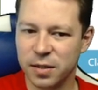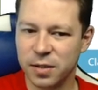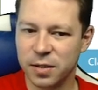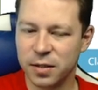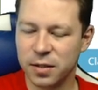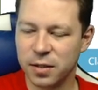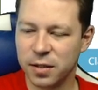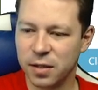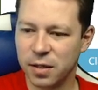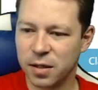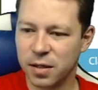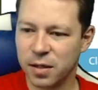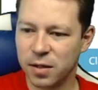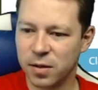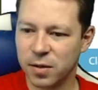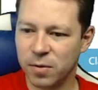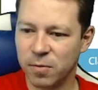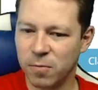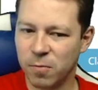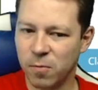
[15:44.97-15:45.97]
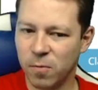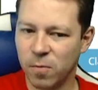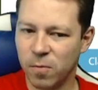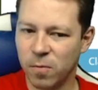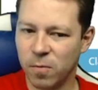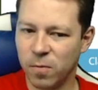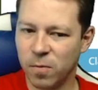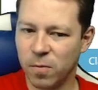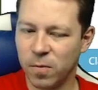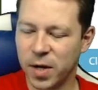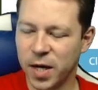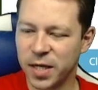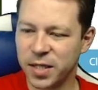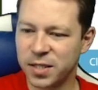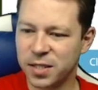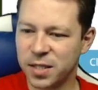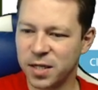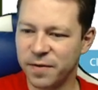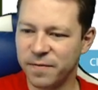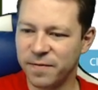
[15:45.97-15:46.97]
uh,
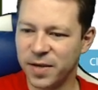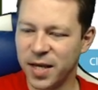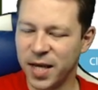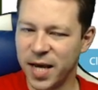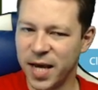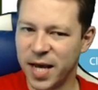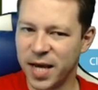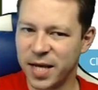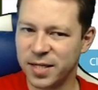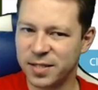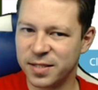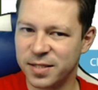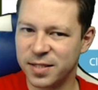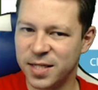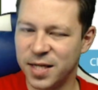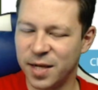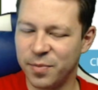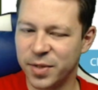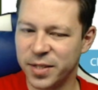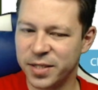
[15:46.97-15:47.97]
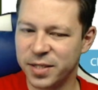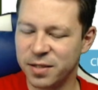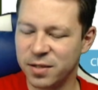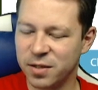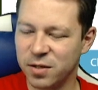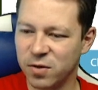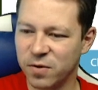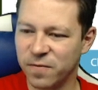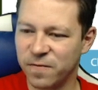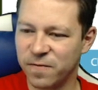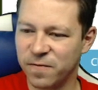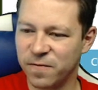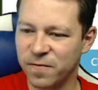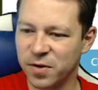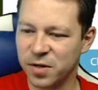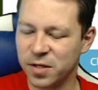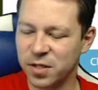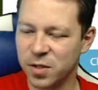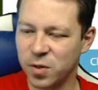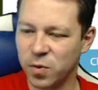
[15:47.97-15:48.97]
West, if he has Doubleton or
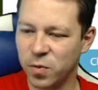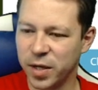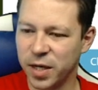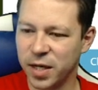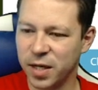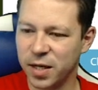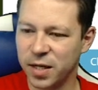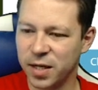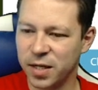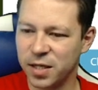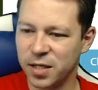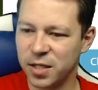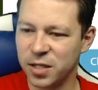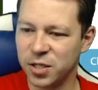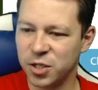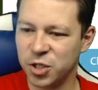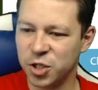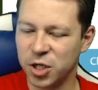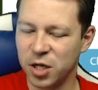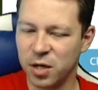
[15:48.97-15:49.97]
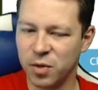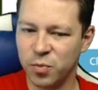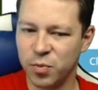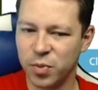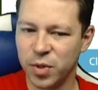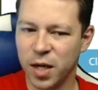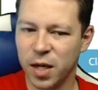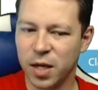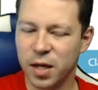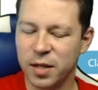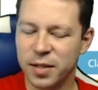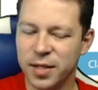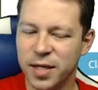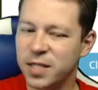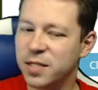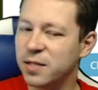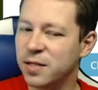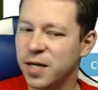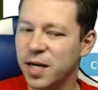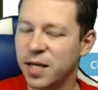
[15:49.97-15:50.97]
third queen, he didn't jump.
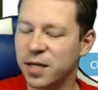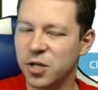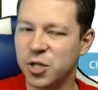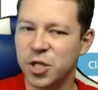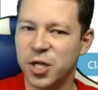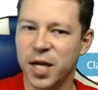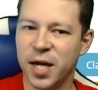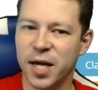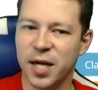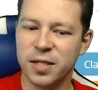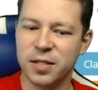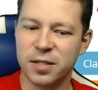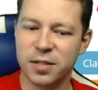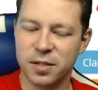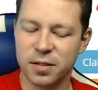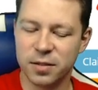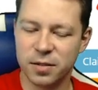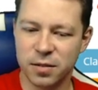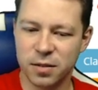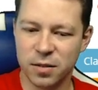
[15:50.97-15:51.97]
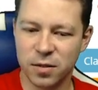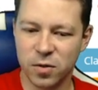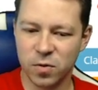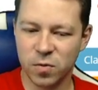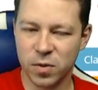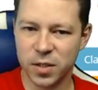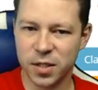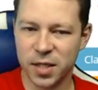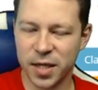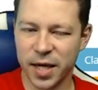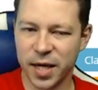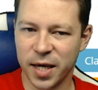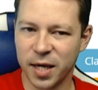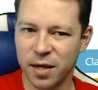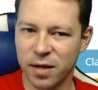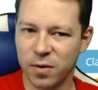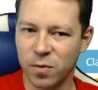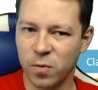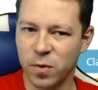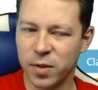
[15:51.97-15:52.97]
That's another chance, you know, what they
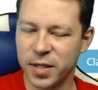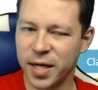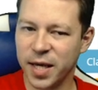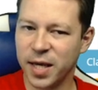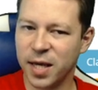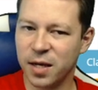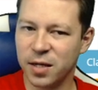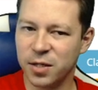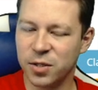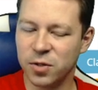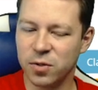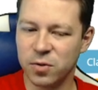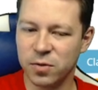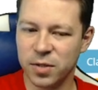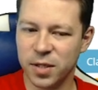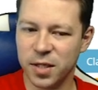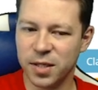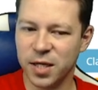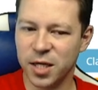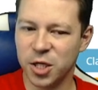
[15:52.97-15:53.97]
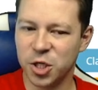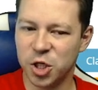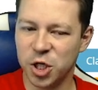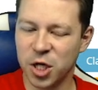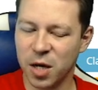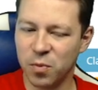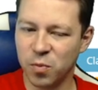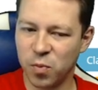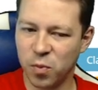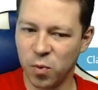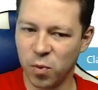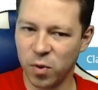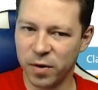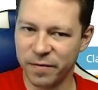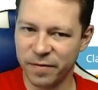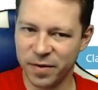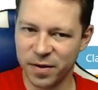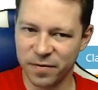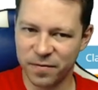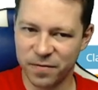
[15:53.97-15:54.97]
what they can do, that they jump
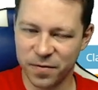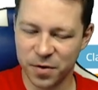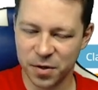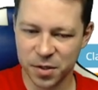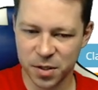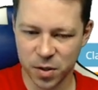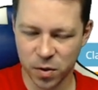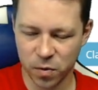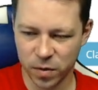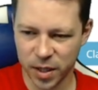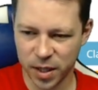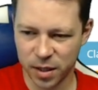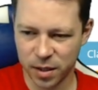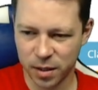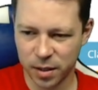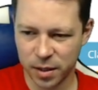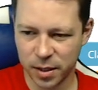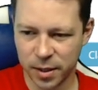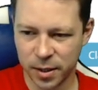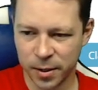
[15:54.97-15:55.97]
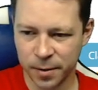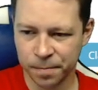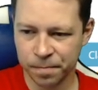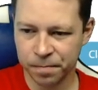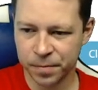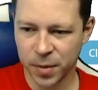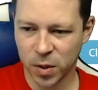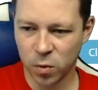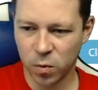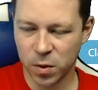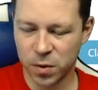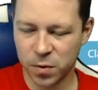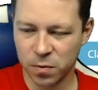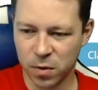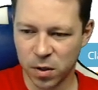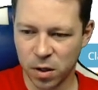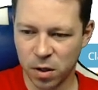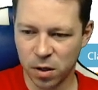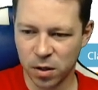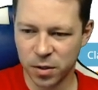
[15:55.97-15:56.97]
with the third queen, which will
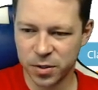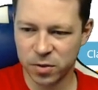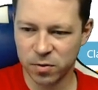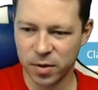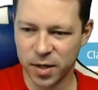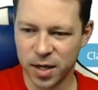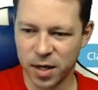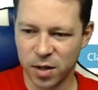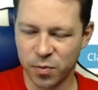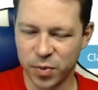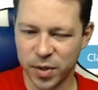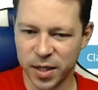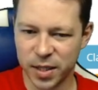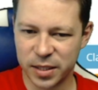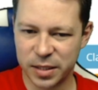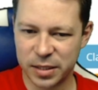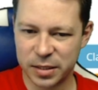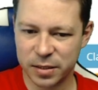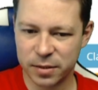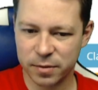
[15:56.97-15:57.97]
also help us.